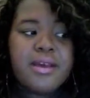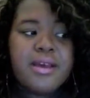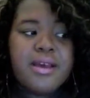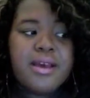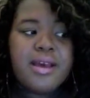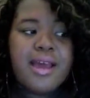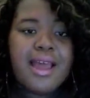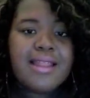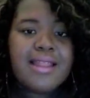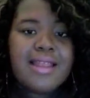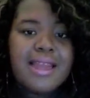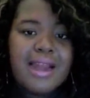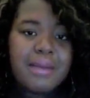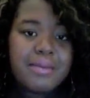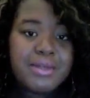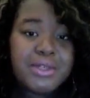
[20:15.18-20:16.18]
at that
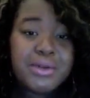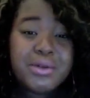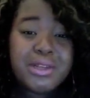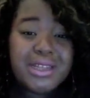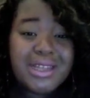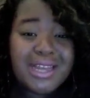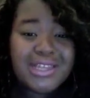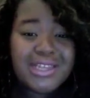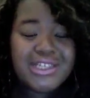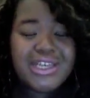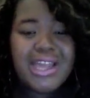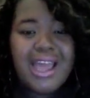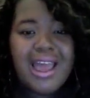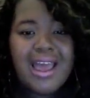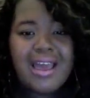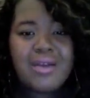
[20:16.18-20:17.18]
opportunity that she
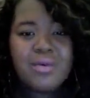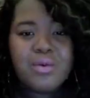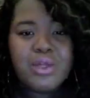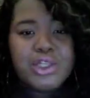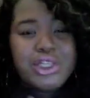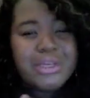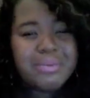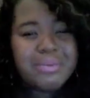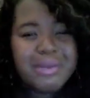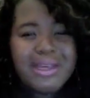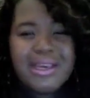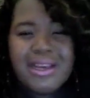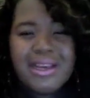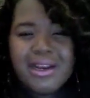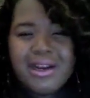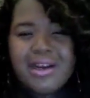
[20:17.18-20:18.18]
had, would she be
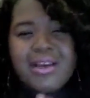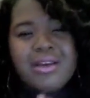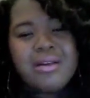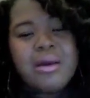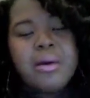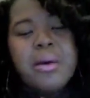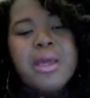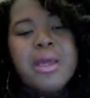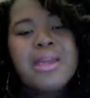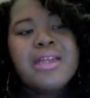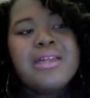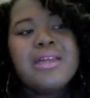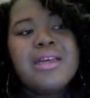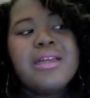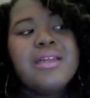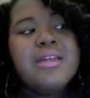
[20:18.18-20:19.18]
here? And
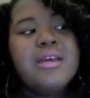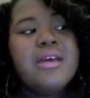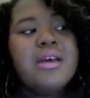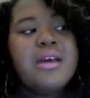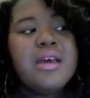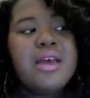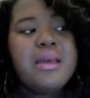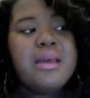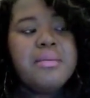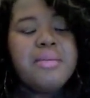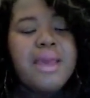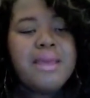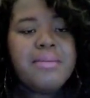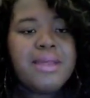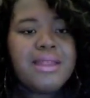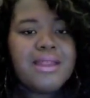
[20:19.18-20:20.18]
it made
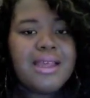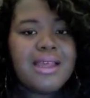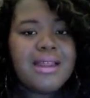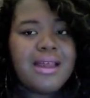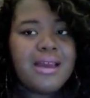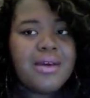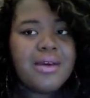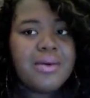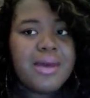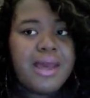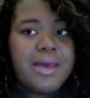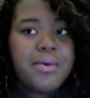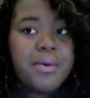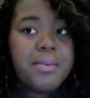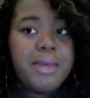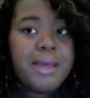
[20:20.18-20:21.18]
me think like, okay, well
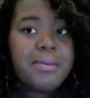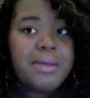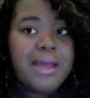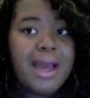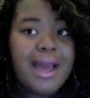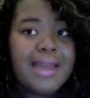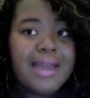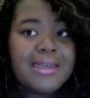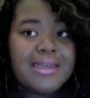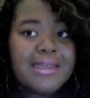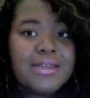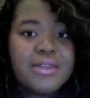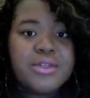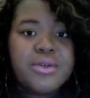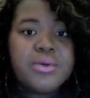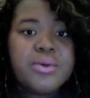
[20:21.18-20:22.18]
maybe I need
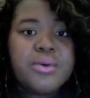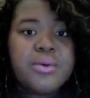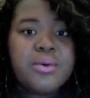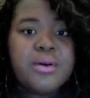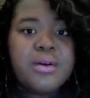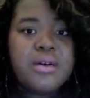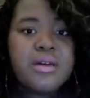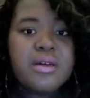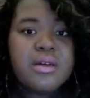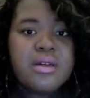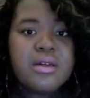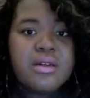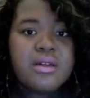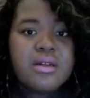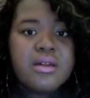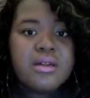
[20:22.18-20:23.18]
to,
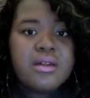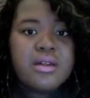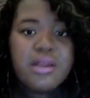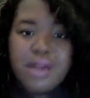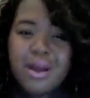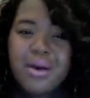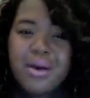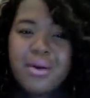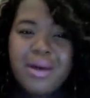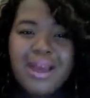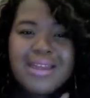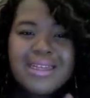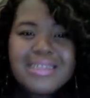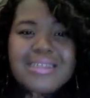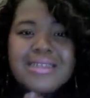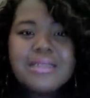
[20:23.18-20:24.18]
I need
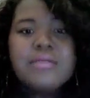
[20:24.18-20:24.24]
to